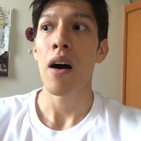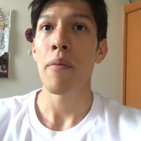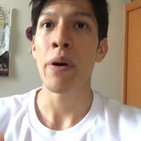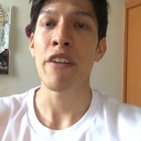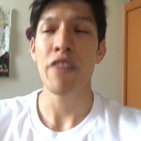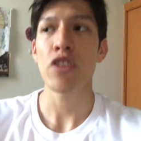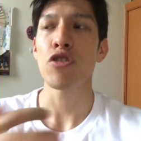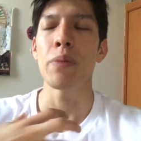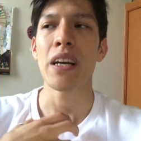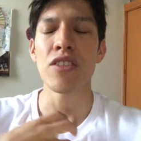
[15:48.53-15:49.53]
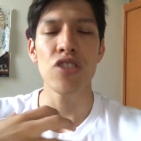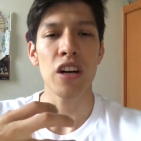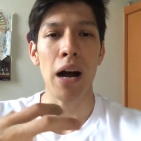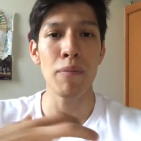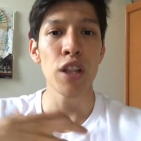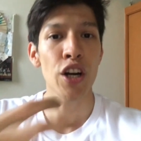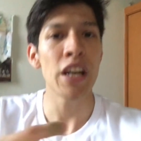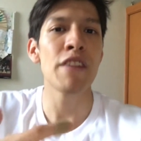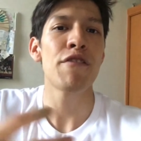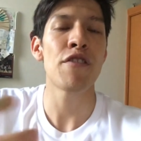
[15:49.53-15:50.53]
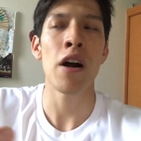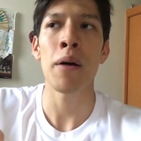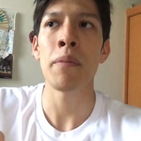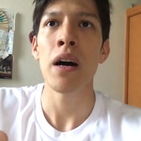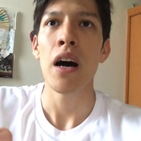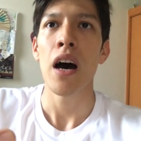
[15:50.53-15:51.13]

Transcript: beneficial, because I'm learning from